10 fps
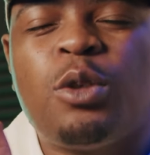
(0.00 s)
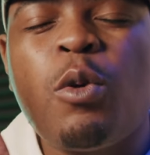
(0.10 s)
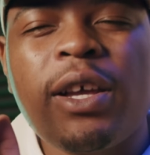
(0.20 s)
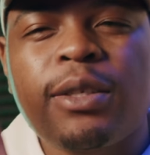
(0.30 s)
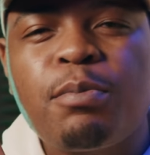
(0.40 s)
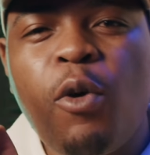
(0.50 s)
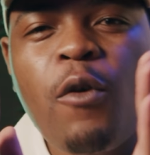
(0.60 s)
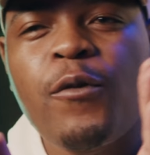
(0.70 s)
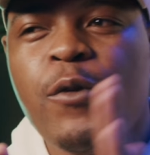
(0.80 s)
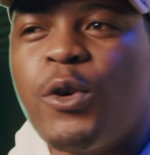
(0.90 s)
do a
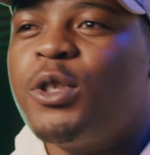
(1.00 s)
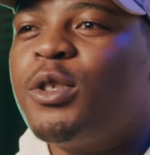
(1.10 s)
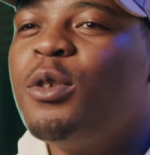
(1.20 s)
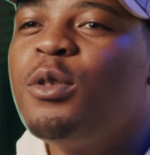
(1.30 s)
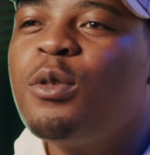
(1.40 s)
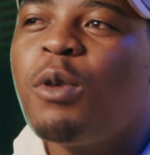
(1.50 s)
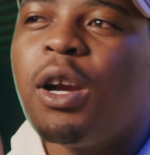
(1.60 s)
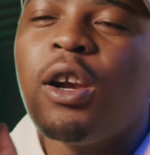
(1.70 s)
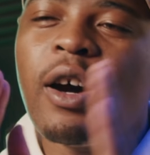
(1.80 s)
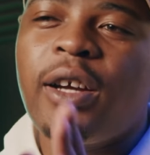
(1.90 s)
small verse. Don't do
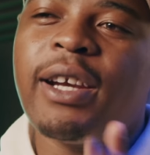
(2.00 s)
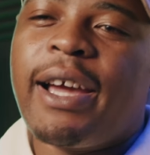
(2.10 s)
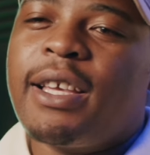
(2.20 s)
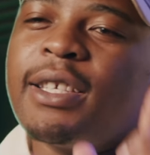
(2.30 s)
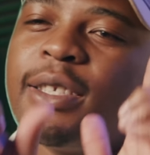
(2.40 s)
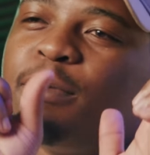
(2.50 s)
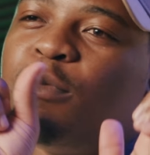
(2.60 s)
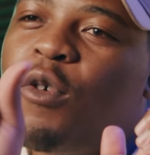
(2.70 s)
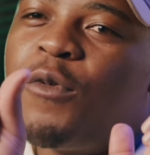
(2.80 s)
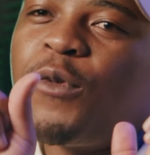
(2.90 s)
a lot, like a
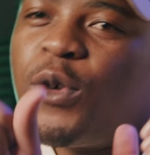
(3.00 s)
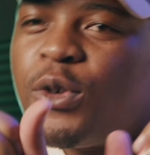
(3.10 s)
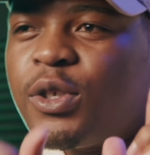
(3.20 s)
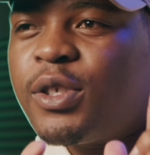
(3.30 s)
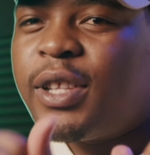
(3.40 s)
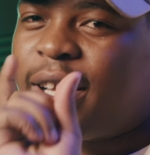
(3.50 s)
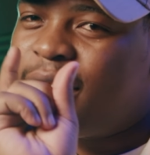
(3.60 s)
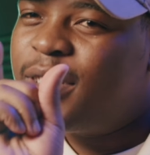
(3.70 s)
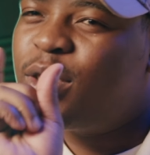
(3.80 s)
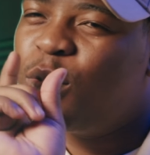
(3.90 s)
small verse, like
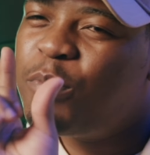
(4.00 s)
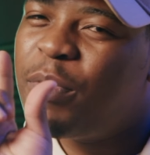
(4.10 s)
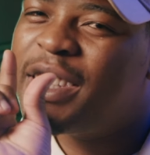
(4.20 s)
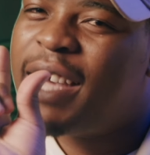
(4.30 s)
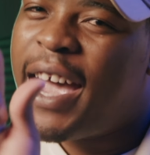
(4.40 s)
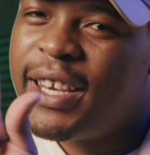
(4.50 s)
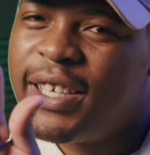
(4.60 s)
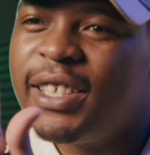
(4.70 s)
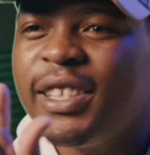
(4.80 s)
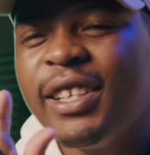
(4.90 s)
super
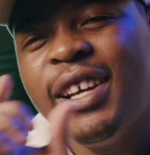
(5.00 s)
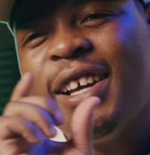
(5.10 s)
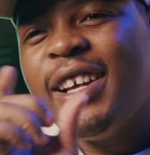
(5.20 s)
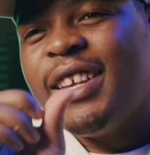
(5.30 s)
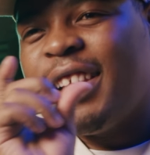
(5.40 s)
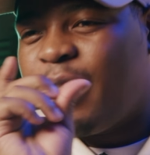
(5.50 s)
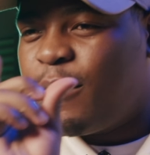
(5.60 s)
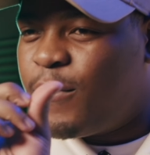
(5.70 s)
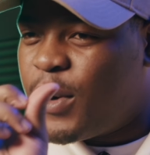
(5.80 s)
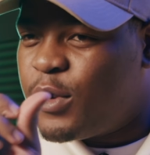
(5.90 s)
tiny,
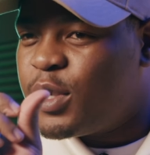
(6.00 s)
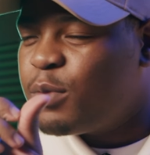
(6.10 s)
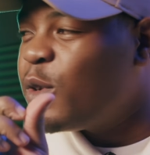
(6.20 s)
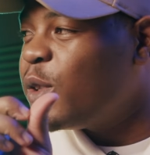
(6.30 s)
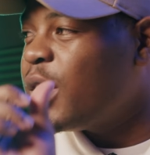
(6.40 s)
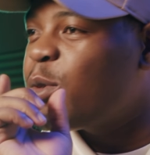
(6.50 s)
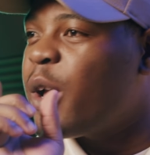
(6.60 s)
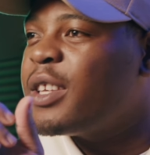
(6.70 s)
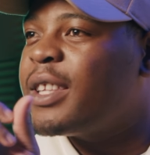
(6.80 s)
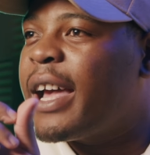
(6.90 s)
like very small. That's
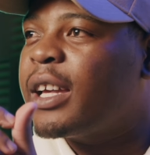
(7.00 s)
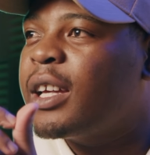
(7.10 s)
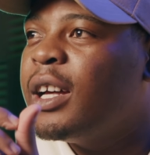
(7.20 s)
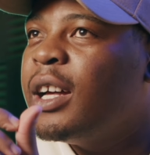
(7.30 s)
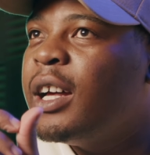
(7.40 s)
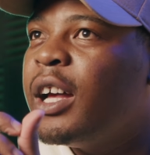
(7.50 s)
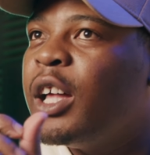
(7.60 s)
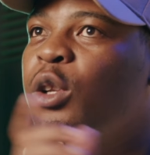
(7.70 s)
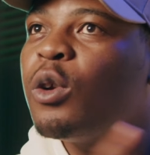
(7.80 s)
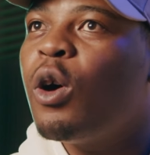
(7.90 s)
why it's like,
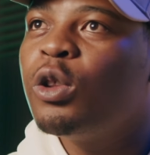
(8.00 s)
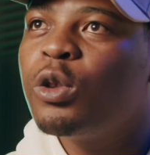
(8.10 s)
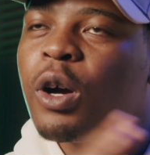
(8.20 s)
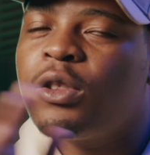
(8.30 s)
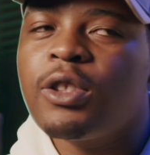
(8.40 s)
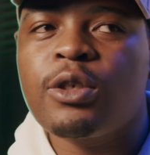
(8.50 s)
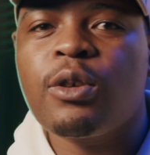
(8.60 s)
and all throughout the